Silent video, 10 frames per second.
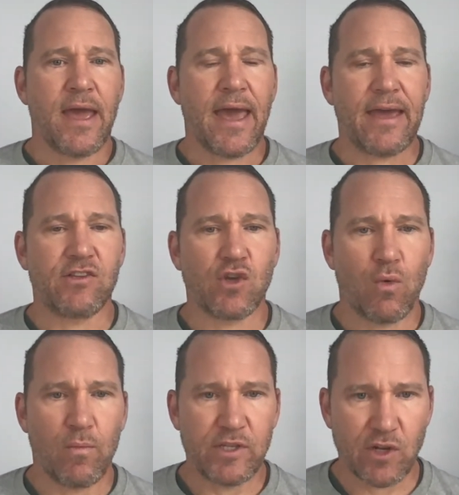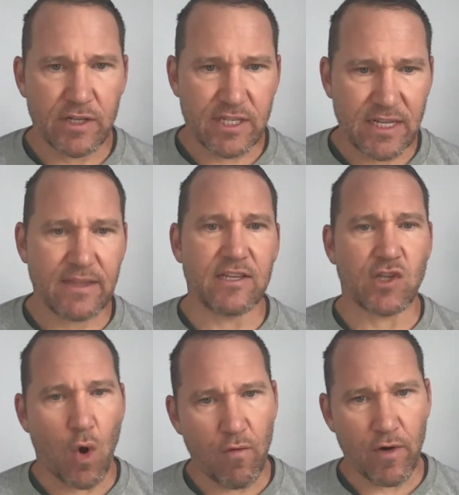And so when we started seeing
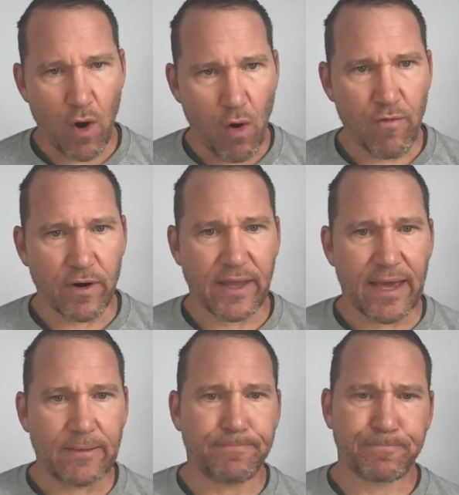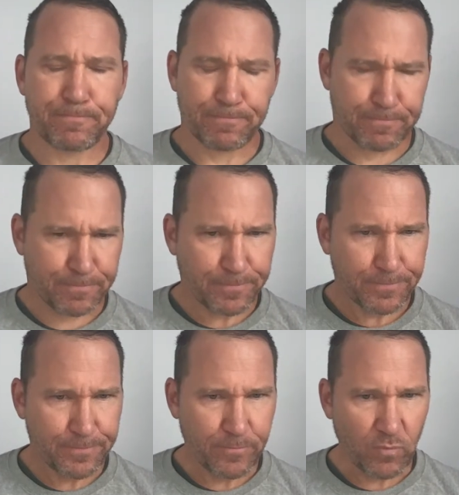this over and over again,
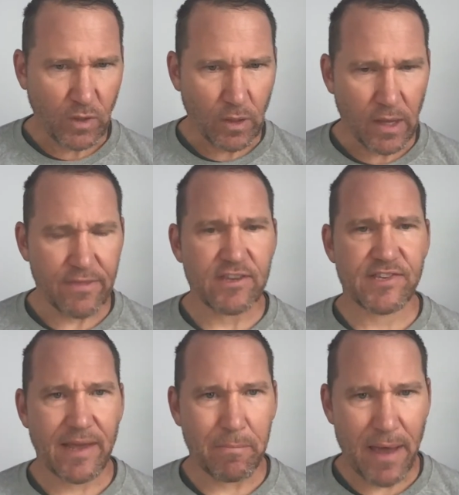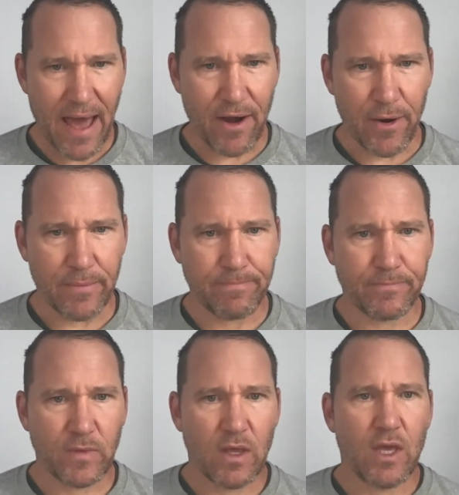this same pattern,
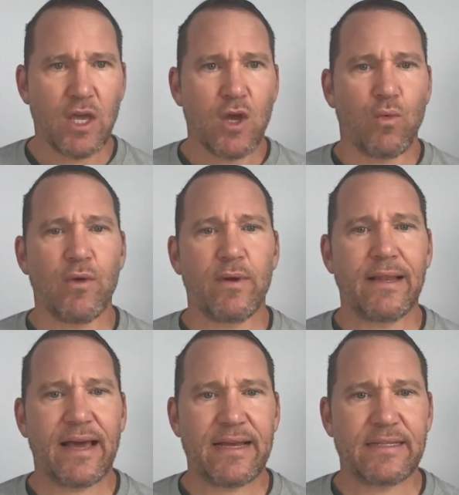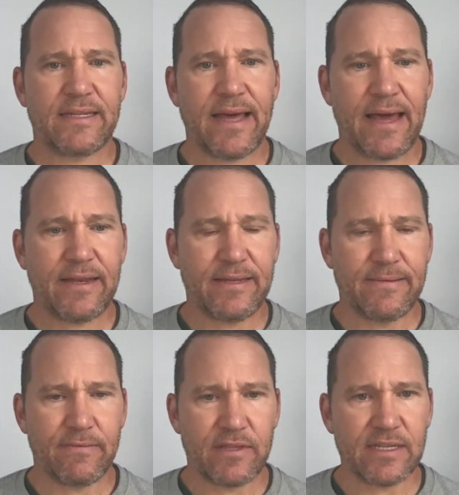we realized that
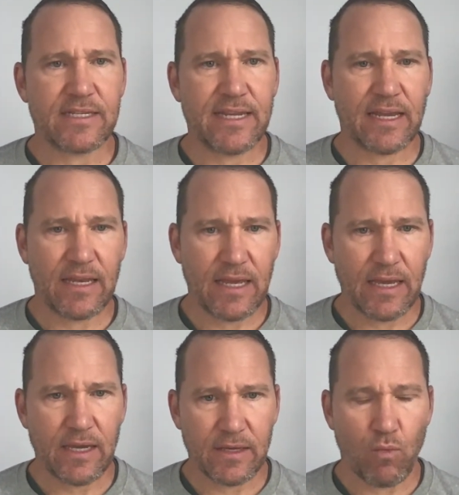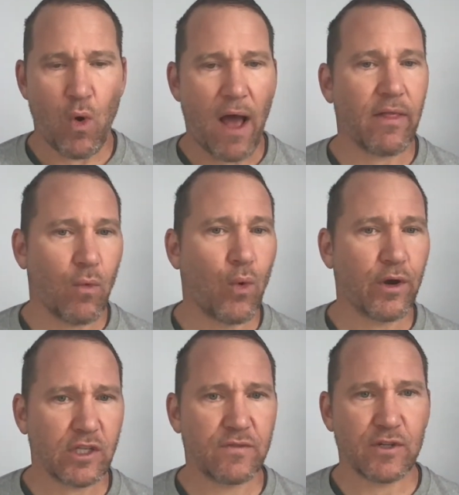this technique, while it
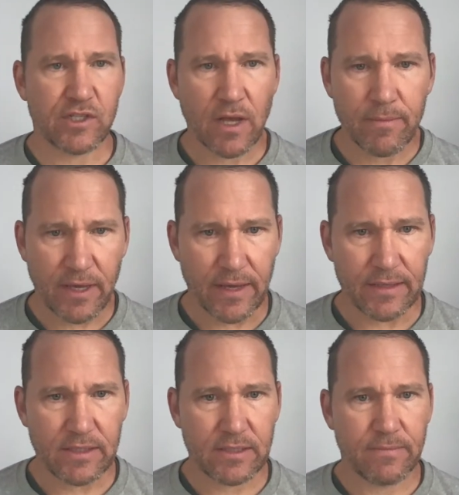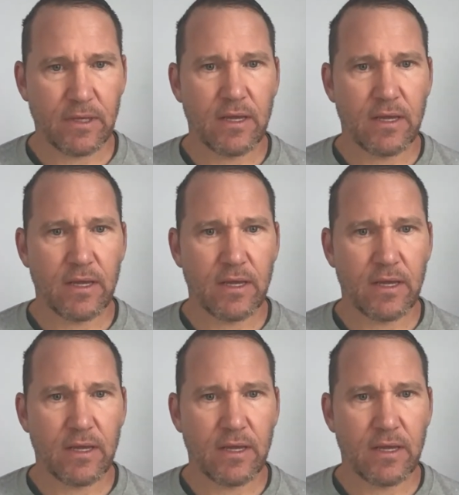works for some kids,